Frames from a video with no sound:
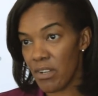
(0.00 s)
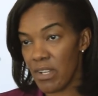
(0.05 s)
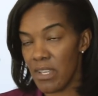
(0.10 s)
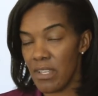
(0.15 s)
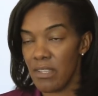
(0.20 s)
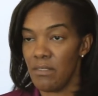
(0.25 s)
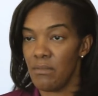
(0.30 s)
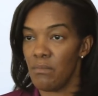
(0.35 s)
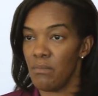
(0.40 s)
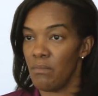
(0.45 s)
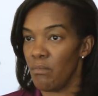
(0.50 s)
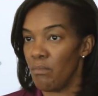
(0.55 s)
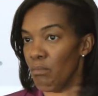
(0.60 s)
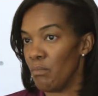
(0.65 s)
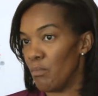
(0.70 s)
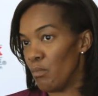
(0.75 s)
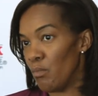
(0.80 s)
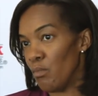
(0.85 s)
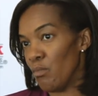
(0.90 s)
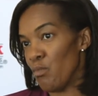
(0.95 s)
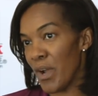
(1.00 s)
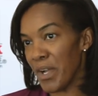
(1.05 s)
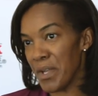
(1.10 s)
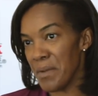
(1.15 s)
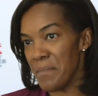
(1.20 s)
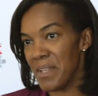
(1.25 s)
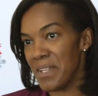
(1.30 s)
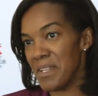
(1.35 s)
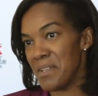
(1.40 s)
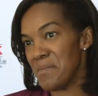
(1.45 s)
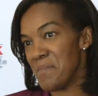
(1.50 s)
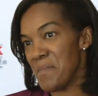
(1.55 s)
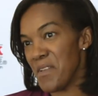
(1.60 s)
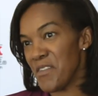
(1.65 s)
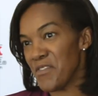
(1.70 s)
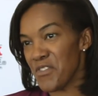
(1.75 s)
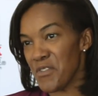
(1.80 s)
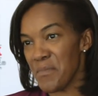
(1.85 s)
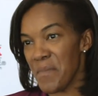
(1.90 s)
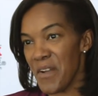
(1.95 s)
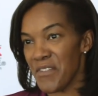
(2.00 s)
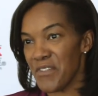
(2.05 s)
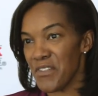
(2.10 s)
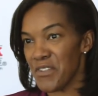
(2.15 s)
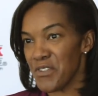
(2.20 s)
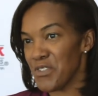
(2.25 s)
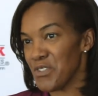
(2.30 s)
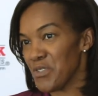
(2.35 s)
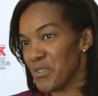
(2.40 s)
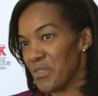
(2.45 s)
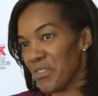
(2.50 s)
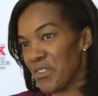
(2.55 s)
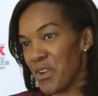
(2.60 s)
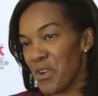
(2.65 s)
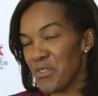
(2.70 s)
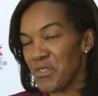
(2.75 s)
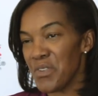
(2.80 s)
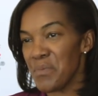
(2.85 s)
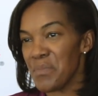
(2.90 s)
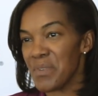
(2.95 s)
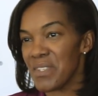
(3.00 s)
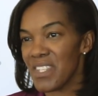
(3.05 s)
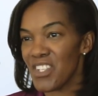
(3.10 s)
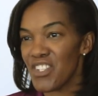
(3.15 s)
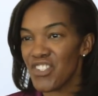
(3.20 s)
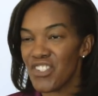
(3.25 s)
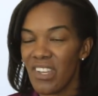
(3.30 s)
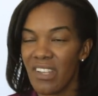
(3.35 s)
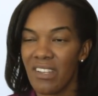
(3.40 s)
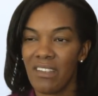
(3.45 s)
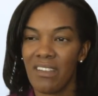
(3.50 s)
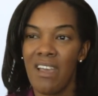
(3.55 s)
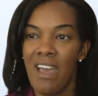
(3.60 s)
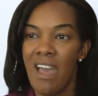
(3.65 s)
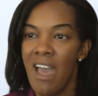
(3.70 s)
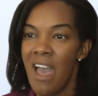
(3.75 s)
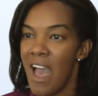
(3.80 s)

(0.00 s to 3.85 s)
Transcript: He recommended me for my first sort of coaching position.